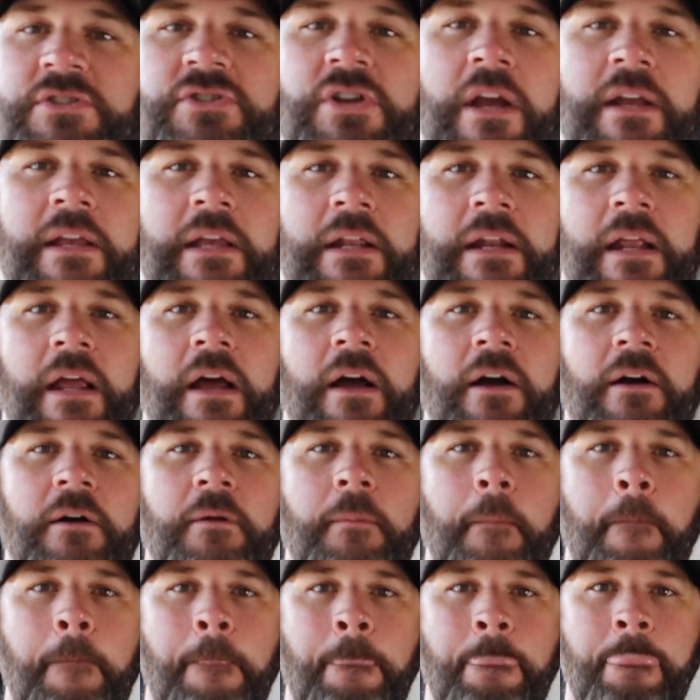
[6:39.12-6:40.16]
checking out
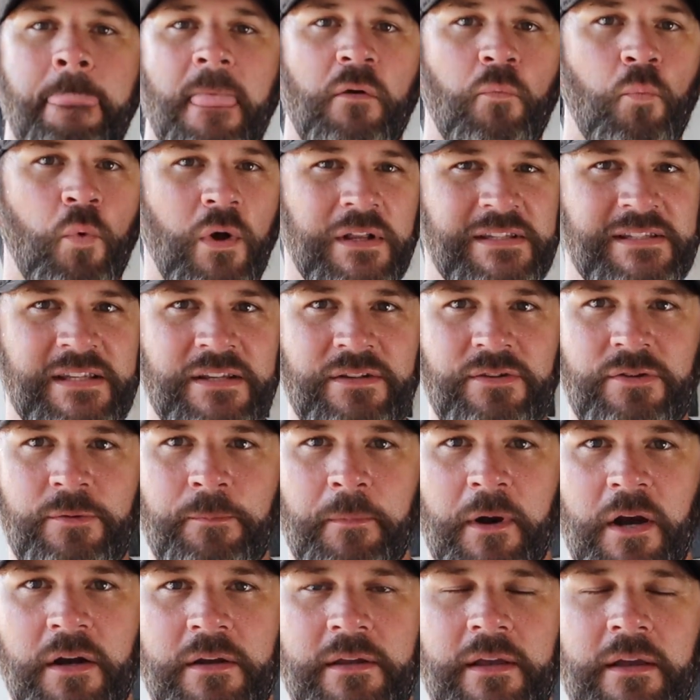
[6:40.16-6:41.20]
what's in your
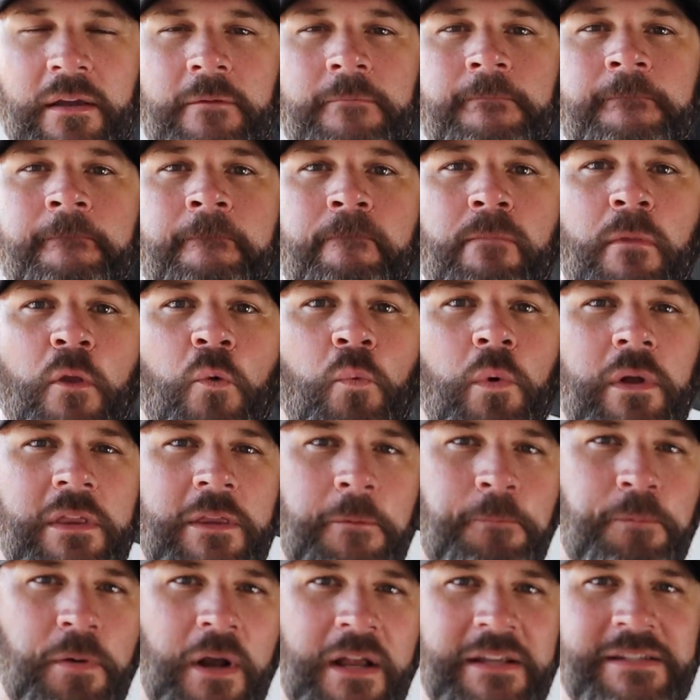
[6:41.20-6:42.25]
market, what
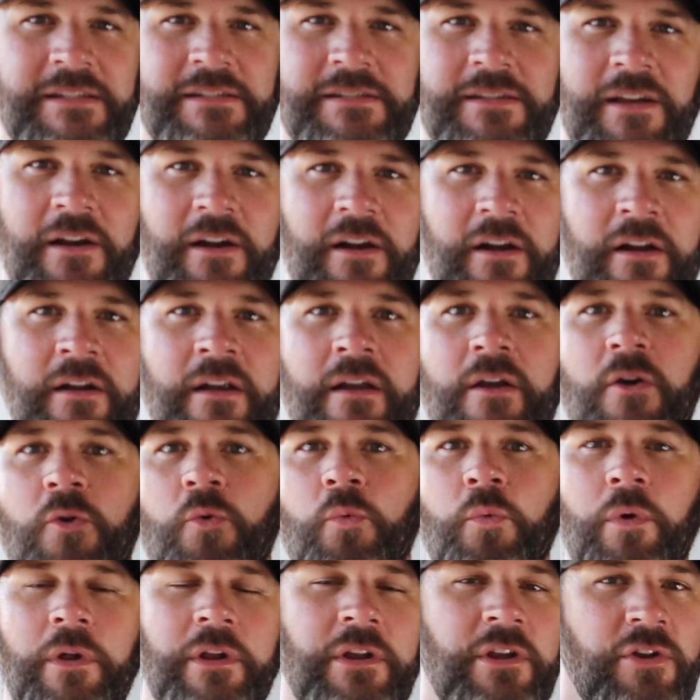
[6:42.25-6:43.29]
the prices are,
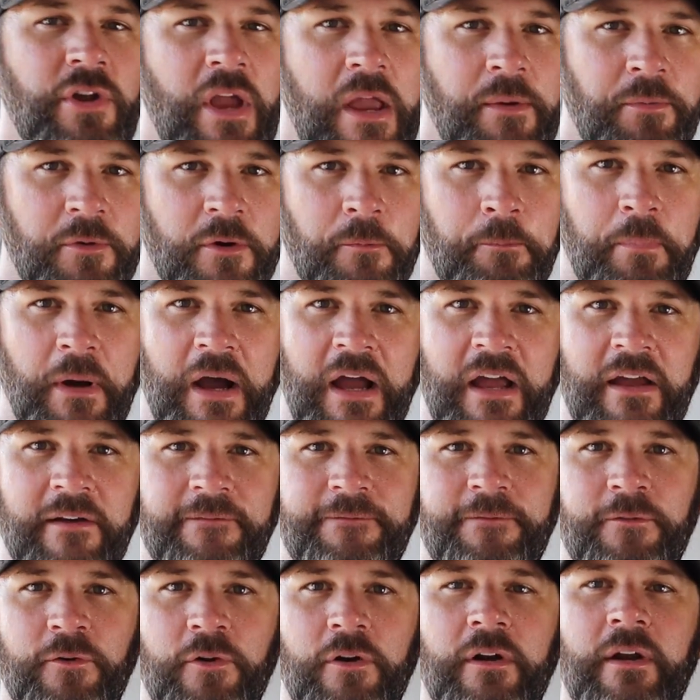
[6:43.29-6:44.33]
what are you able to buy it
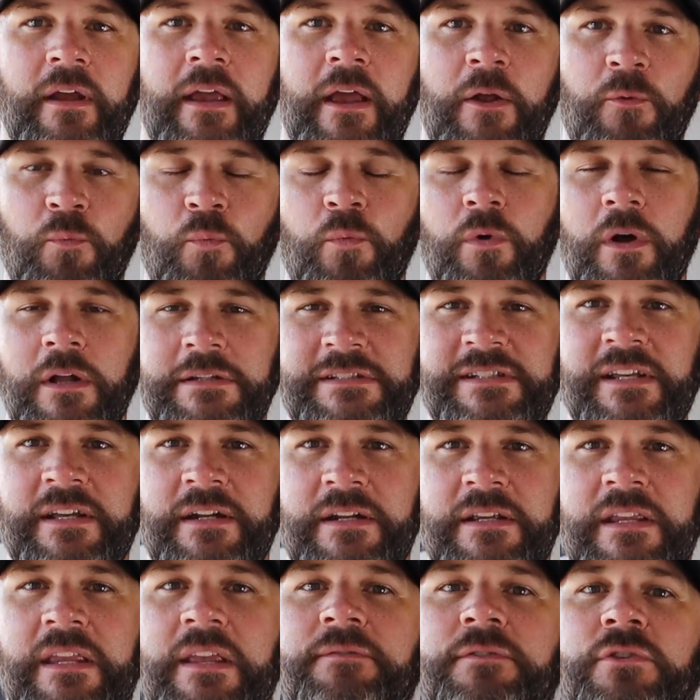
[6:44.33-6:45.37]
for, and what's
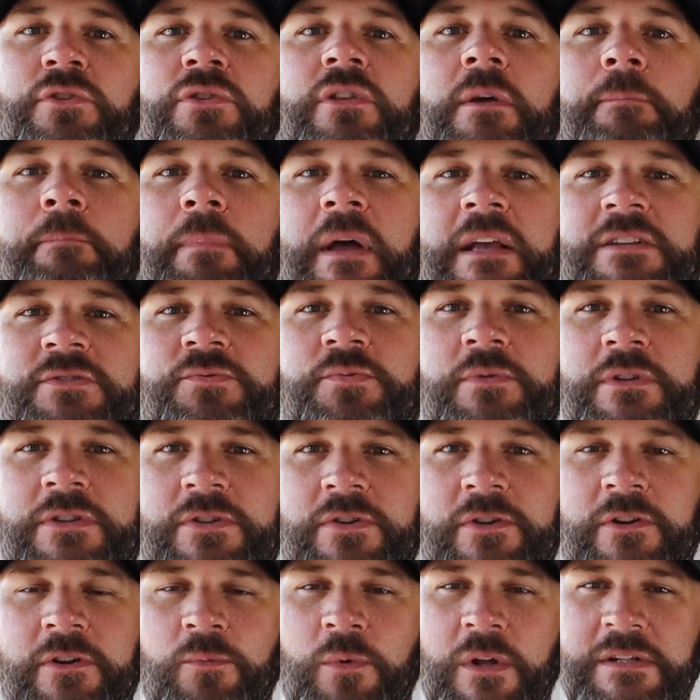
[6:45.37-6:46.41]
gonna give you the best
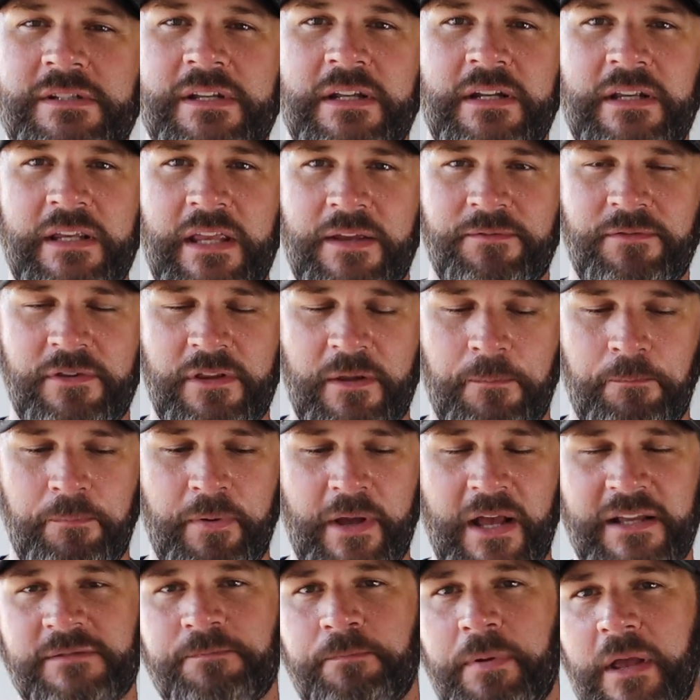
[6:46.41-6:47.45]
return. What's gonna give you the
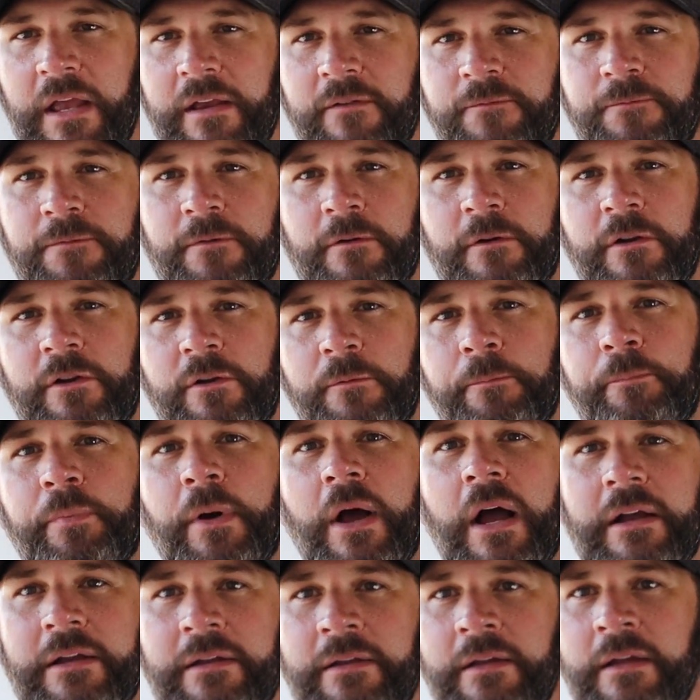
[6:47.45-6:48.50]
best bang for your
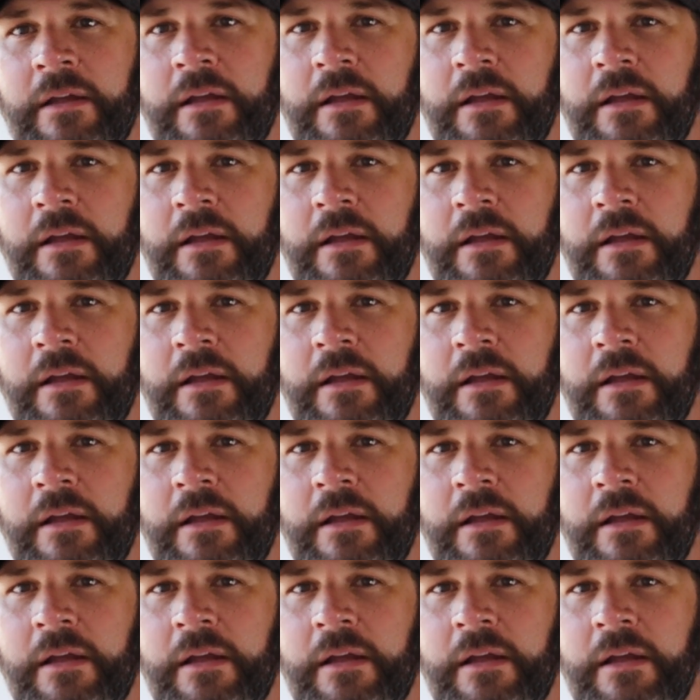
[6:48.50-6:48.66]
buck.